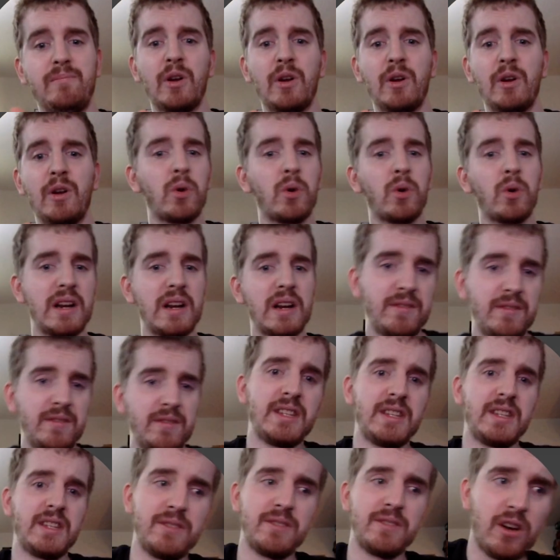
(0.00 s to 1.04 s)
recording even
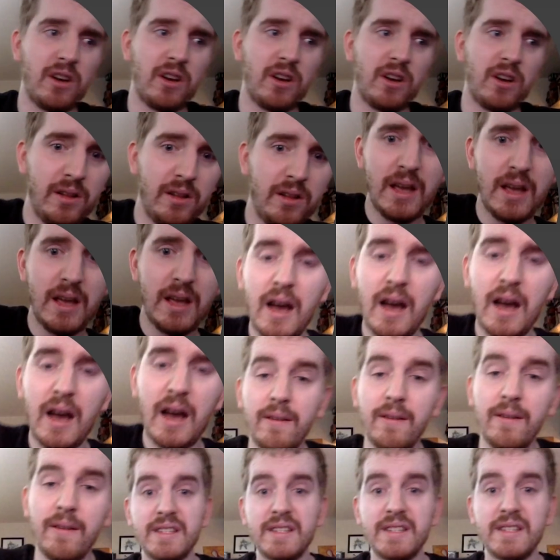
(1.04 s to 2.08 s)
saves at all,
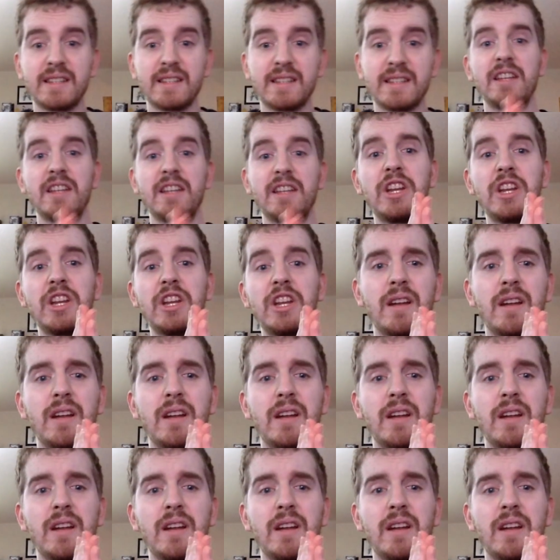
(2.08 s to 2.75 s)
of this extension here.